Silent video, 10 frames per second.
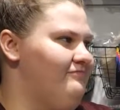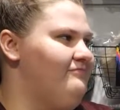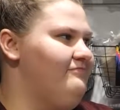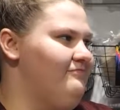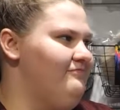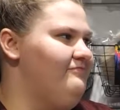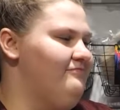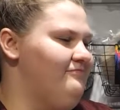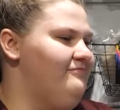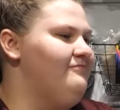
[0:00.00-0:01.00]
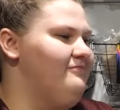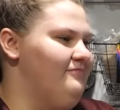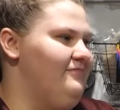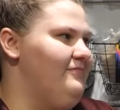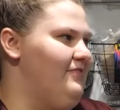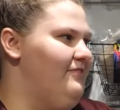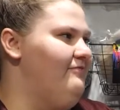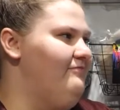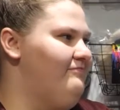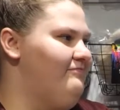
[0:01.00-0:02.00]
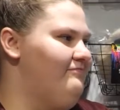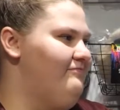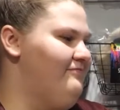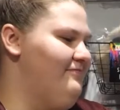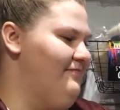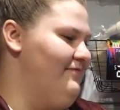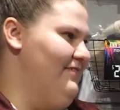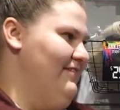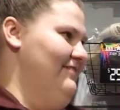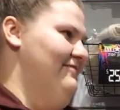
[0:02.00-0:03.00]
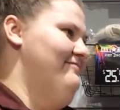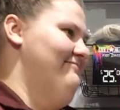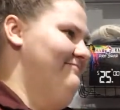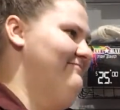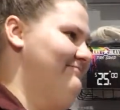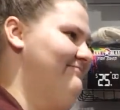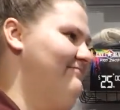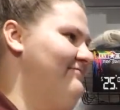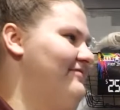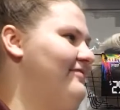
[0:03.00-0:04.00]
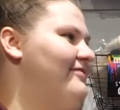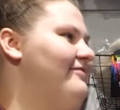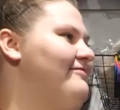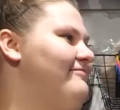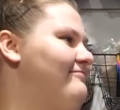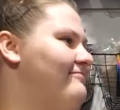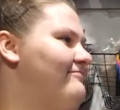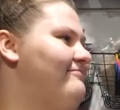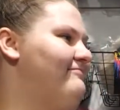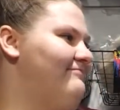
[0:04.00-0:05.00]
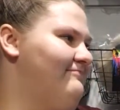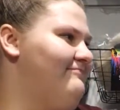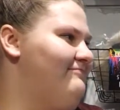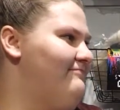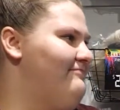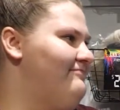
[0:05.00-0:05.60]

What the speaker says: (silent)